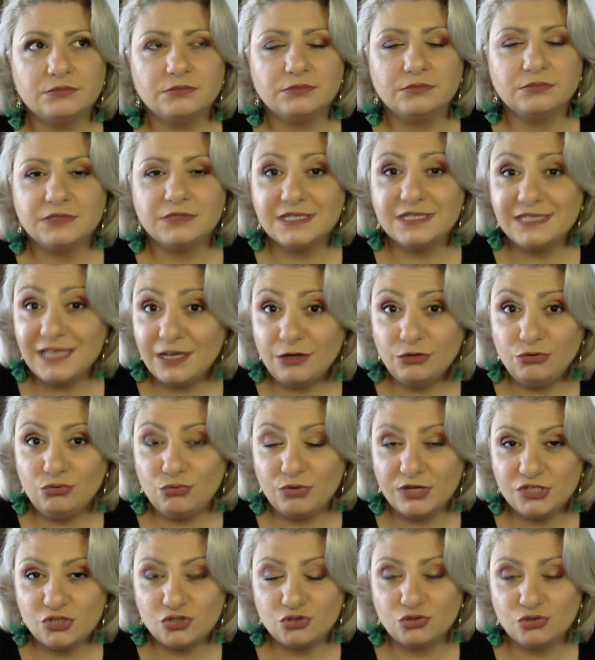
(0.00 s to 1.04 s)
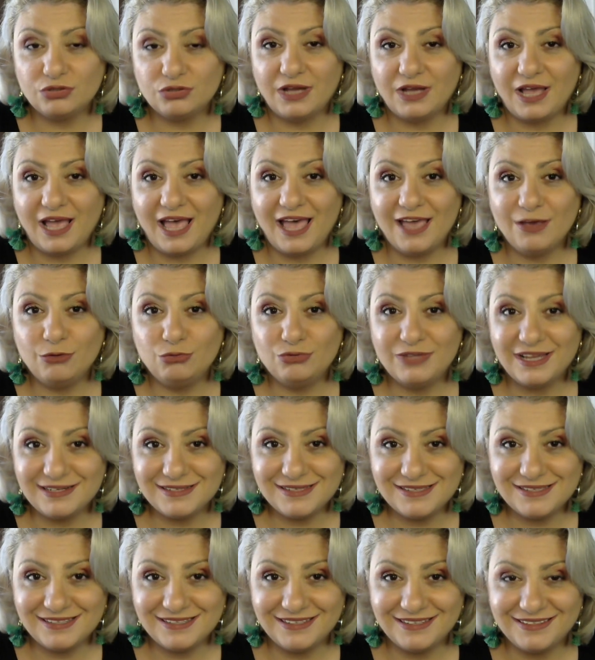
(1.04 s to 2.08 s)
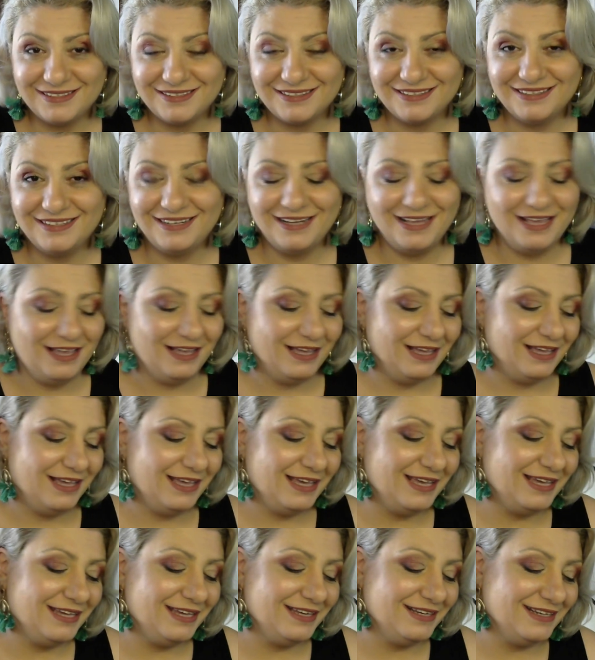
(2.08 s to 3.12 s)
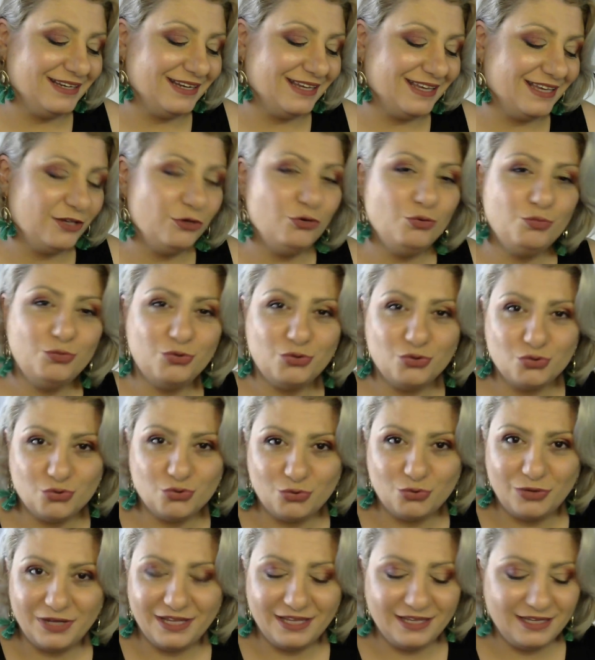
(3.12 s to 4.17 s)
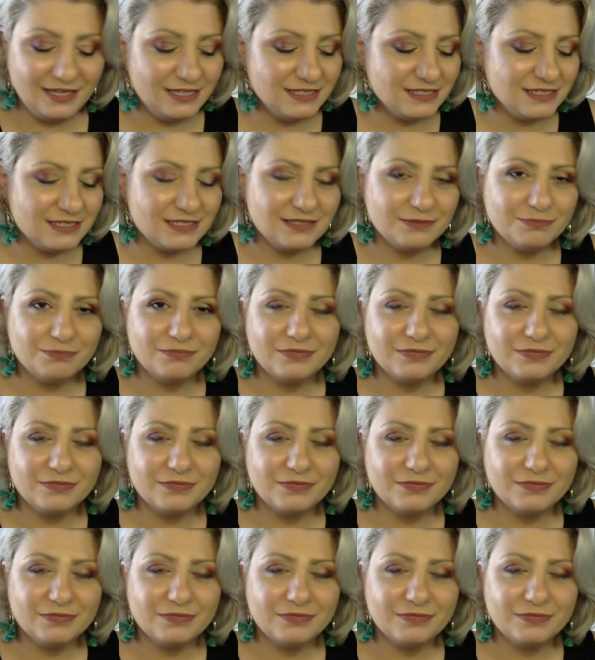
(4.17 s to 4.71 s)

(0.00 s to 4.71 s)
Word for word: The second question I would answer in a humorous way it's